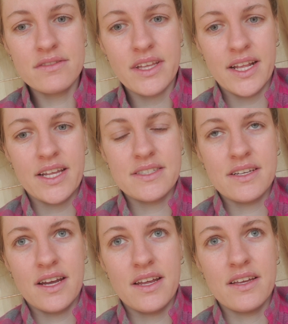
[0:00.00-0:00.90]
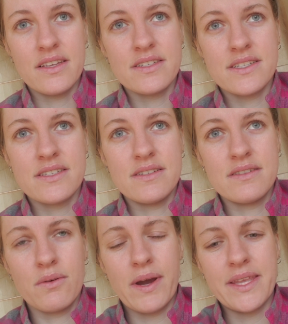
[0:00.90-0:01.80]
Like that's kind of
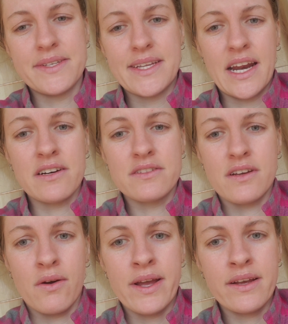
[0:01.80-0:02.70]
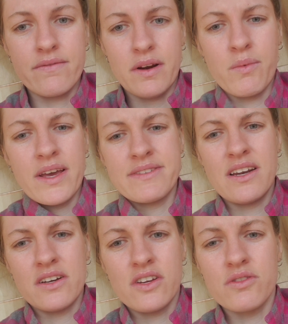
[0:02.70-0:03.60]
the way the standard's going from what I've
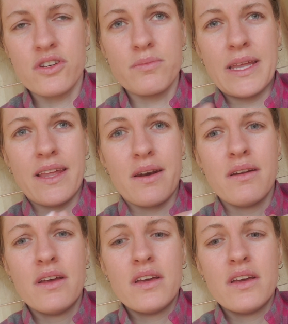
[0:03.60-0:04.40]
seen on YouTube, and then